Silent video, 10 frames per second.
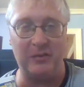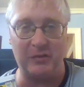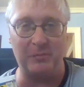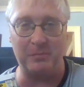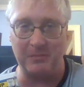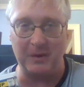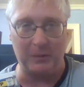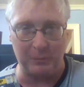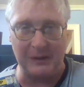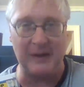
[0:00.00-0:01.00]
just
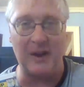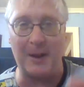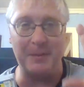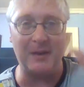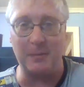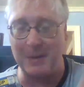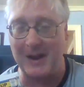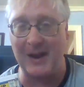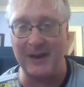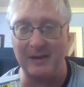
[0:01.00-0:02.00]
a reading copy they can
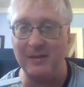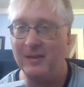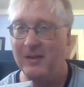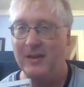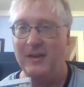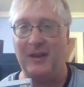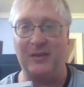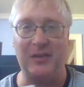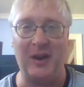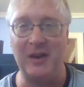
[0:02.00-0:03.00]
buy and get
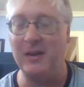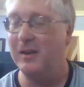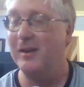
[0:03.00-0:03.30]
signed.